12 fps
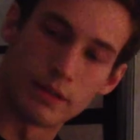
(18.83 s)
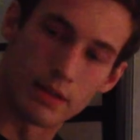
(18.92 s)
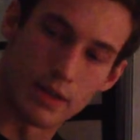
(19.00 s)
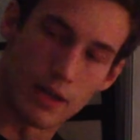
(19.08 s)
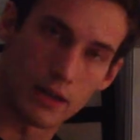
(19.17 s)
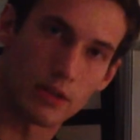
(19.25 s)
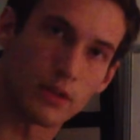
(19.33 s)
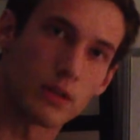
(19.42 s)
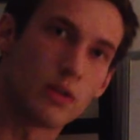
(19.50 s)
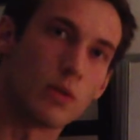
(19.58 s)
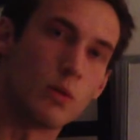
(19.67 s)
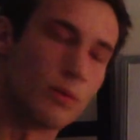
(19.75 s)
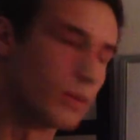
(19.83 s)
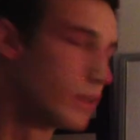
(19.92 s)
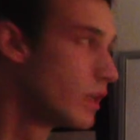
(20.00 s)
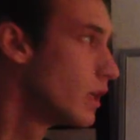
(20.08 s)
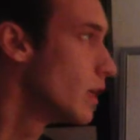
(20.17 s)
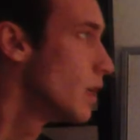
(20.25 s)
next, hopefully.
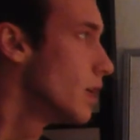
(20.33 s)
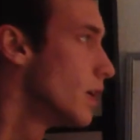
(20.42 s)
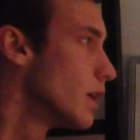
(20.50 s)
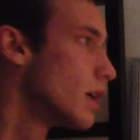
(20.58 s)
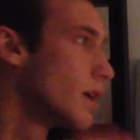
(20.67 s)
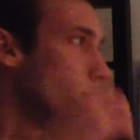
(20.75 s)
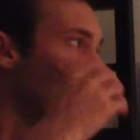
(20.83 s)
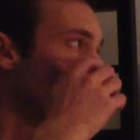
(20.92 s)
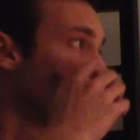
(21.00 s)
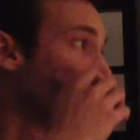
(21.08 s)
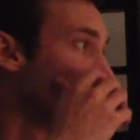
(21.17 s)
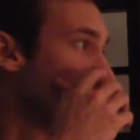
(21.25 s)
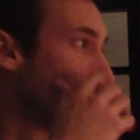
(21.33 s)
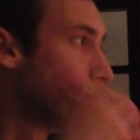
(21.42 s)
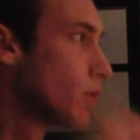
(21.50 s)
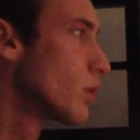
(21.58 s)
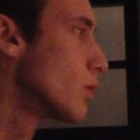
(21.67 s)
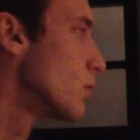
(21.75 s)
Um,
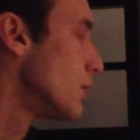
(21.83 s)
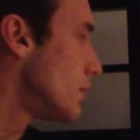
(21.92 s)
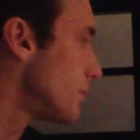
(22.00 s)
so